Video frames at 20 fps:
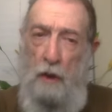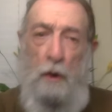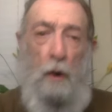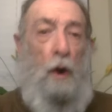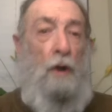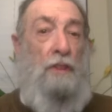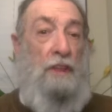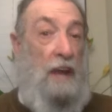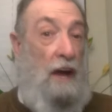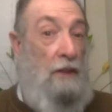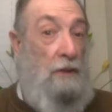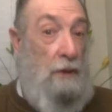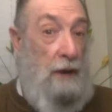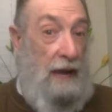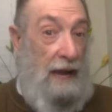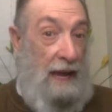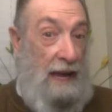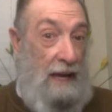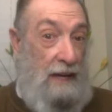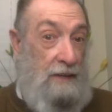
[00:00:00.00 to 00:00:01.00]
on the other
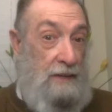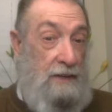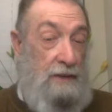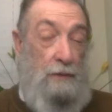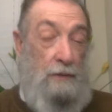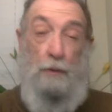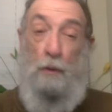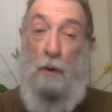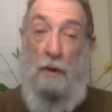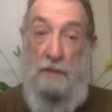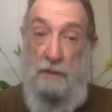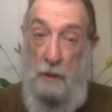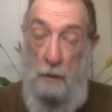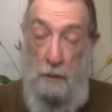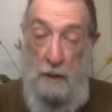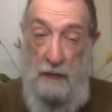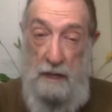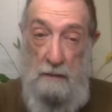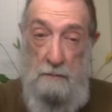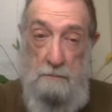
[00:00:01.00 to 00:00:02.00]
hand, North
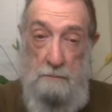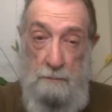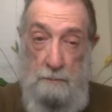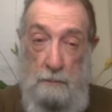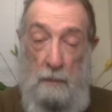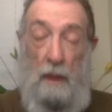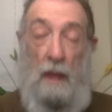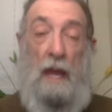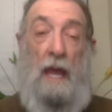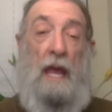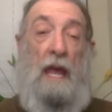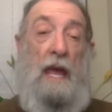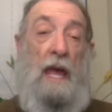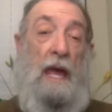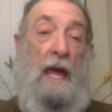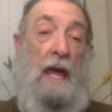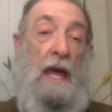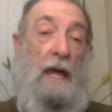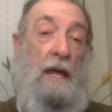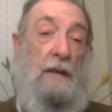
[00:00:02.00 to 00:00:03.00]
Korea
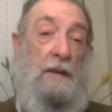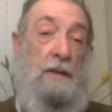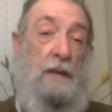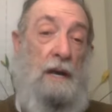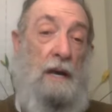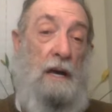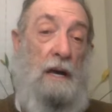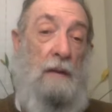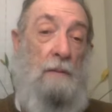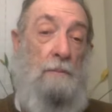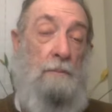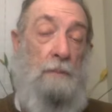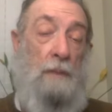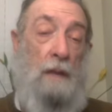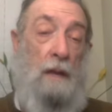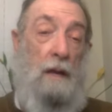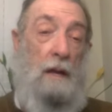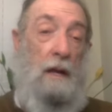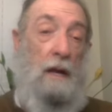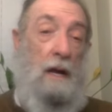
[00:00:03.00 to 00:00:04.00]
and uh,
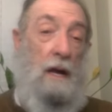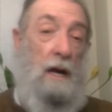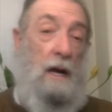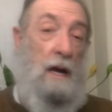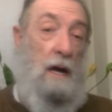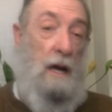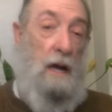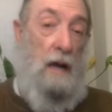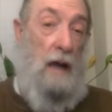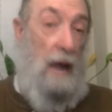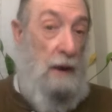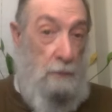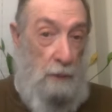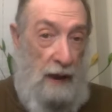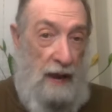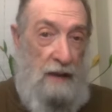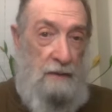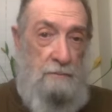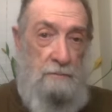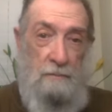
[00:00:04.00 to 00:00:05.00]
uh,
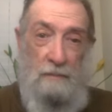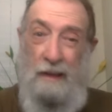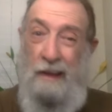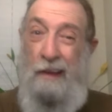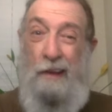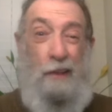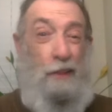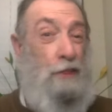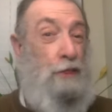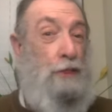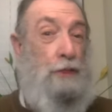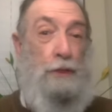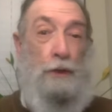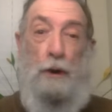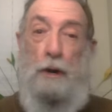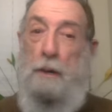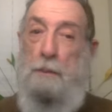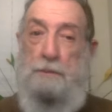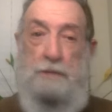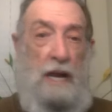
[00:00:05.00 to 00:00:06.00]
Iran,
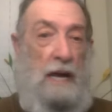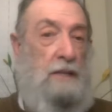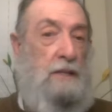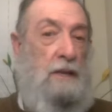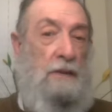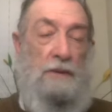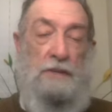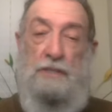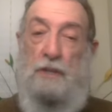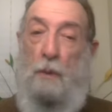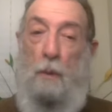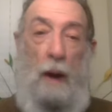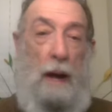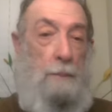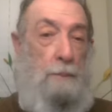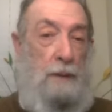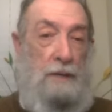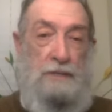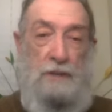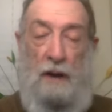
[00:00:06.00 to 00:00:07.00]
their objective is to
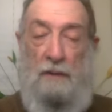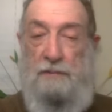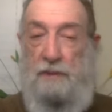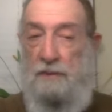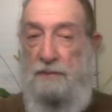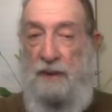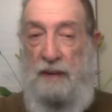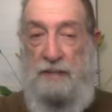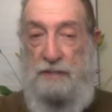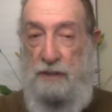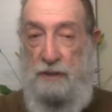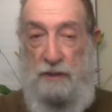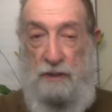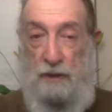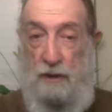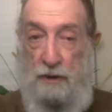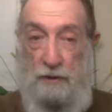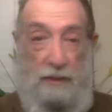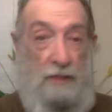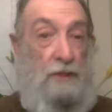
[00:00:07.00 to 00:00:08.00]
wipe us off the face of
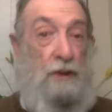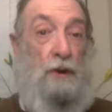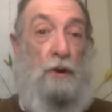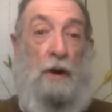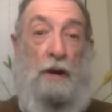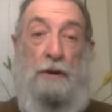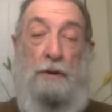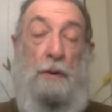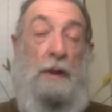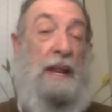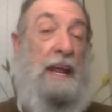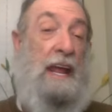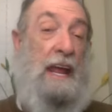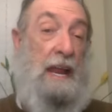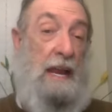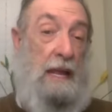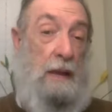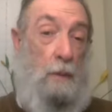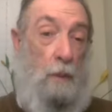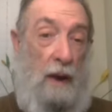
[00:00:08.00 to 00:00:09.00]
the earth, and they're going to do it
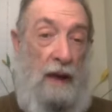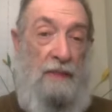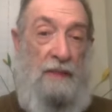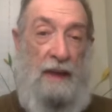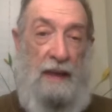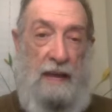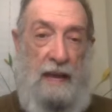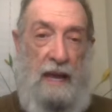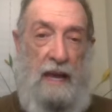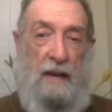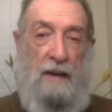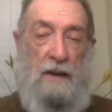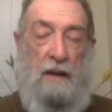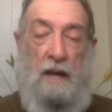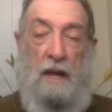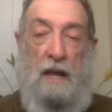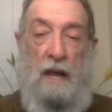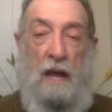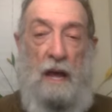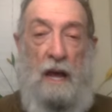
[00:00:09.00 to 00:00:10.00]
any way they can.
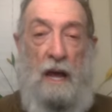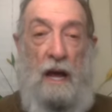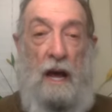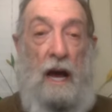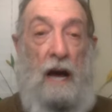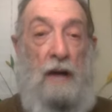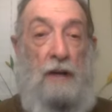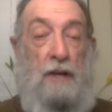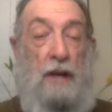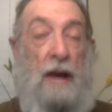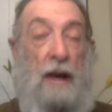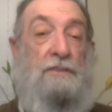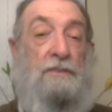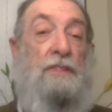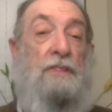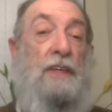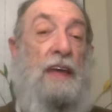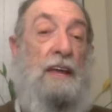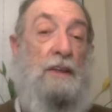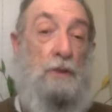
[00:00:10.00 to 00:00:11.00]
Uh, you have
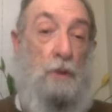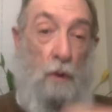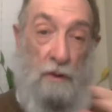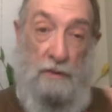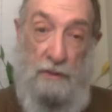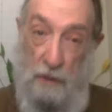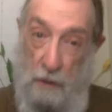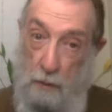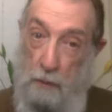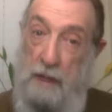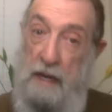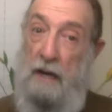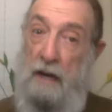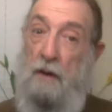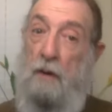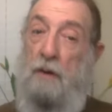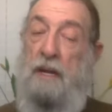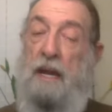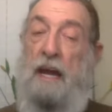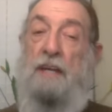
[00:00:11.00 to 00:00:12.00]
to think North Korea,
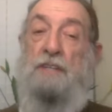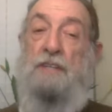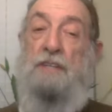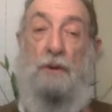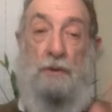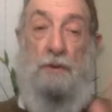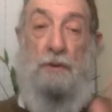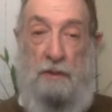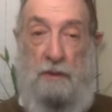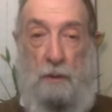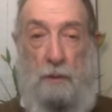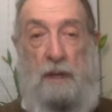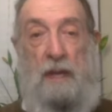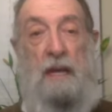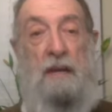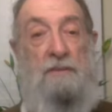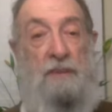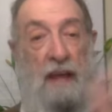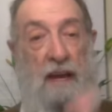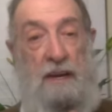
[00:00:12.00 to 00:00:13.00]
okay? So
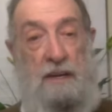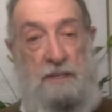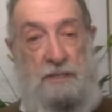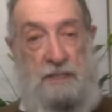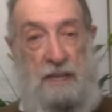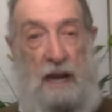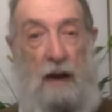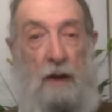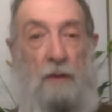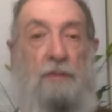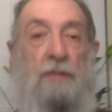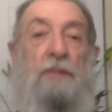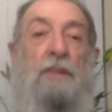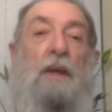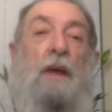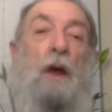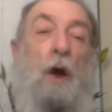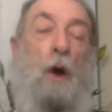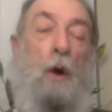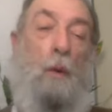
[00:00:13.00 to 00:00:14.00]
North Korea invaded the
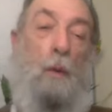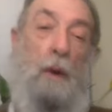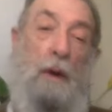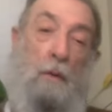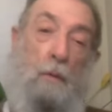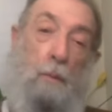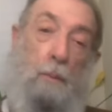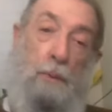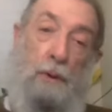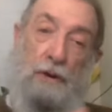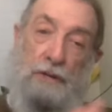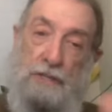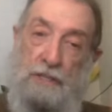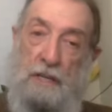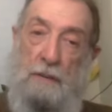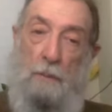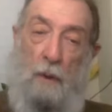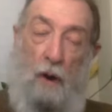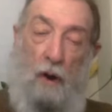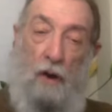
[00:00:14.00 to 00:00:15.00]
South. We
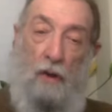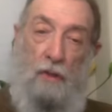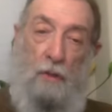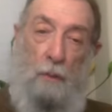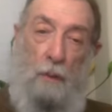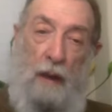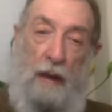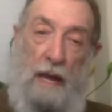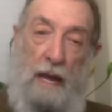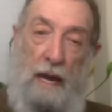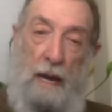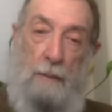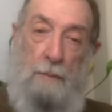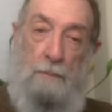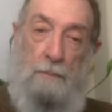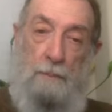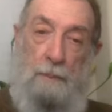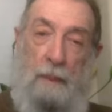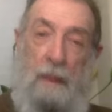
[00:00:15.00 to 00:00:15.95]
pushed them all the way up,